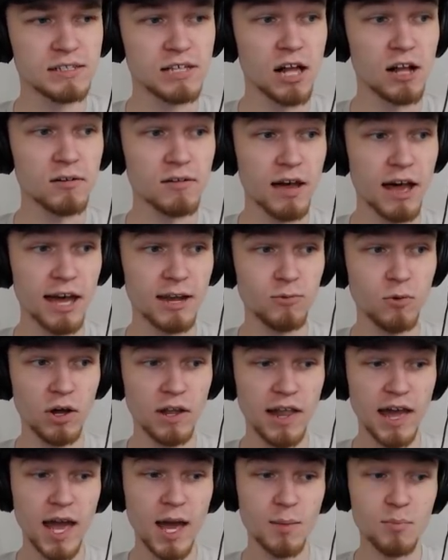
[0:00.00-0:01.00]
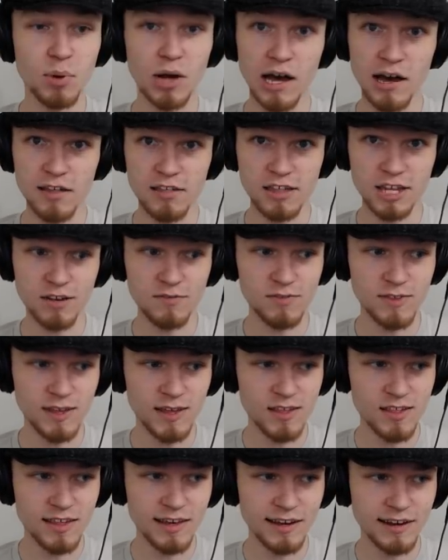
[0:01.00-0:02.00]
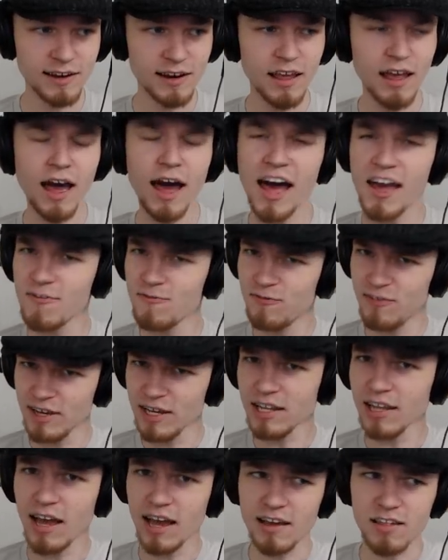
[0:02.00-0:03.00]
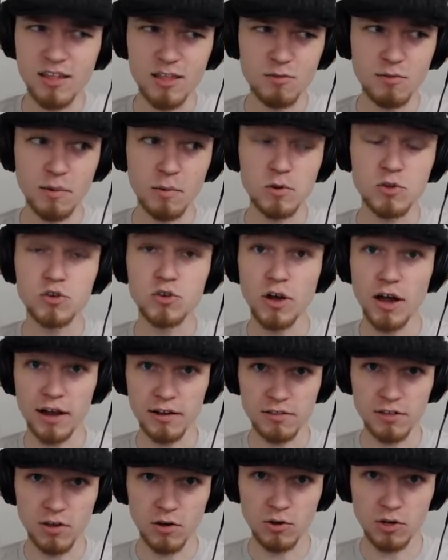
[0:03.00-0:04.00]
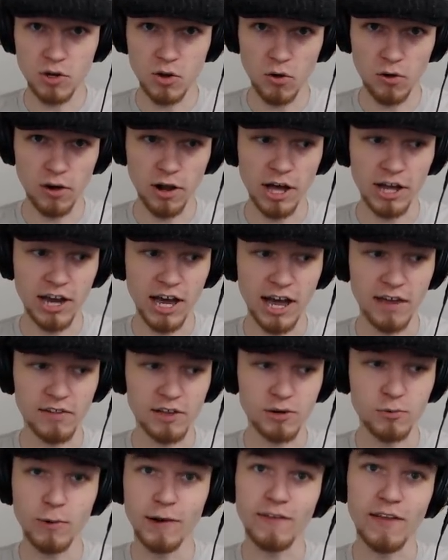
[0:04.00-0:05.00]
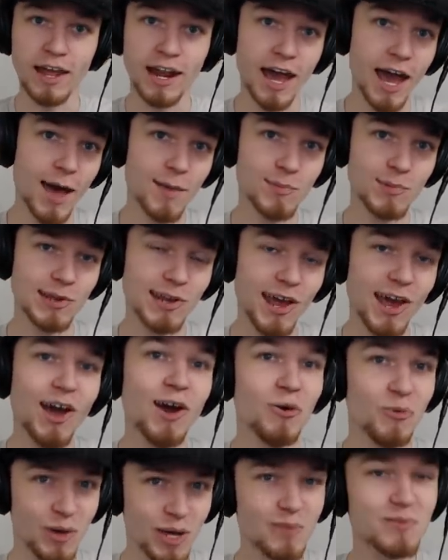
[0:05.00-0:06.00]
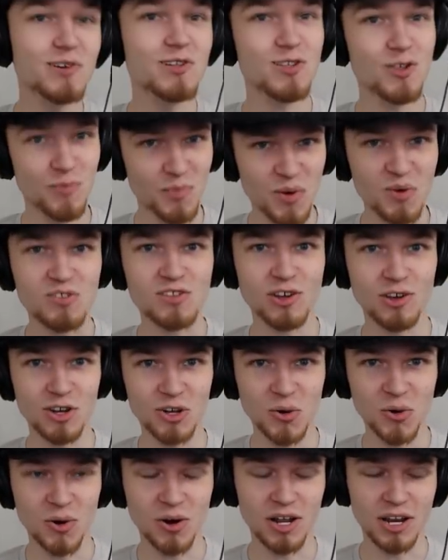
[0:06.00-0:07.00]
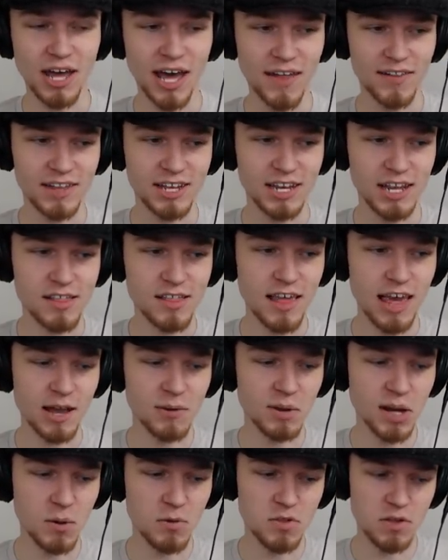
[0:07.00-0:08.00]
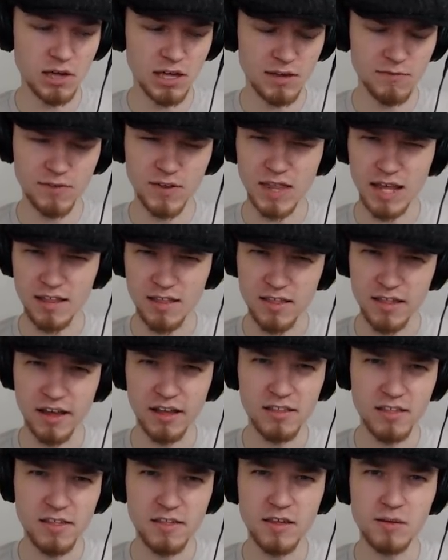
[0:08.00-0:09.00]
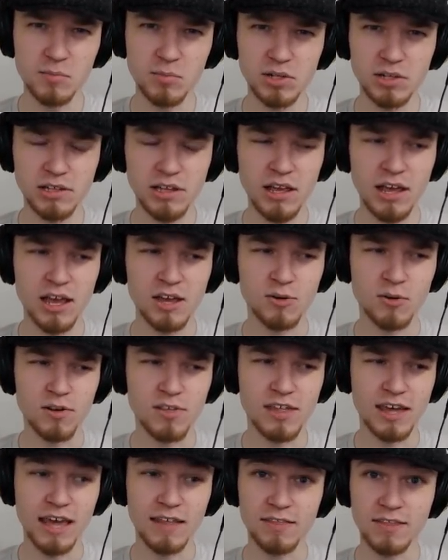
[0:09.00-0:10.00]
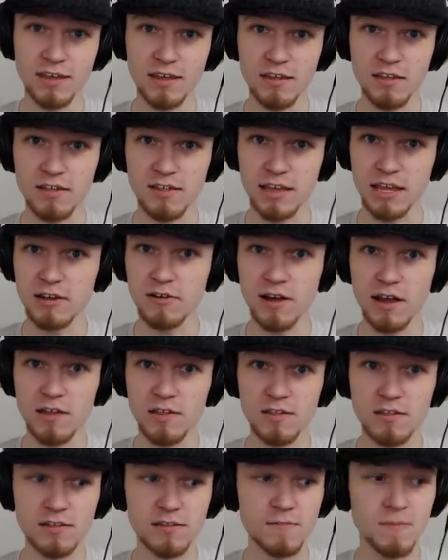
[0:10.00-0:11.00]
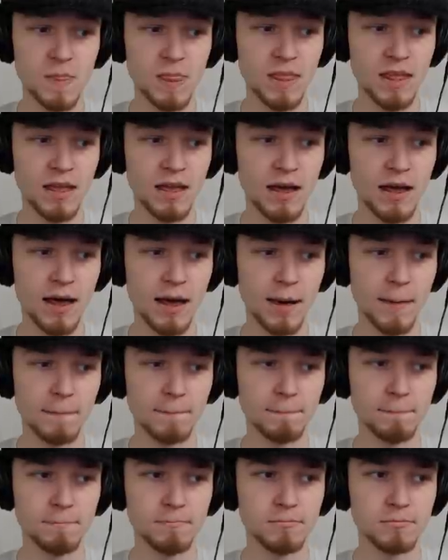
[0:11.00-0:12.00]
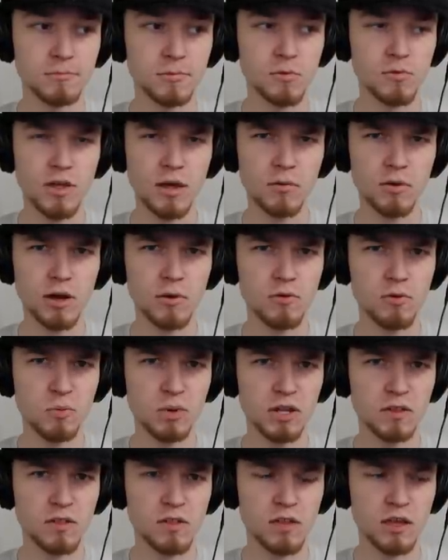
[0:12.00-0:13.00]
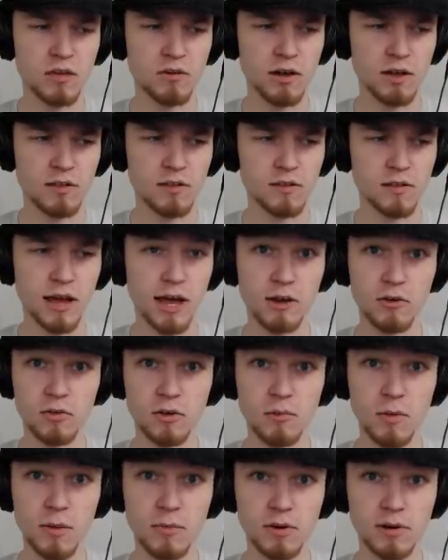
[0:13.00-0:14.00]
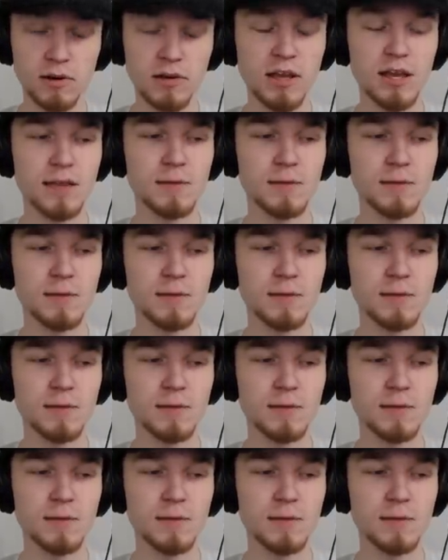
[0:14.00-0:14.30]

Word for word: Alright, well hey, positive things here. I feel like since we were trying to go to Goron Island when that happened, we were supposed to go to Goron Island. It's like when I was looking for that sun symbol in order to get the sea crest. Um, or was that where I was putting the sea crest? I don't remember.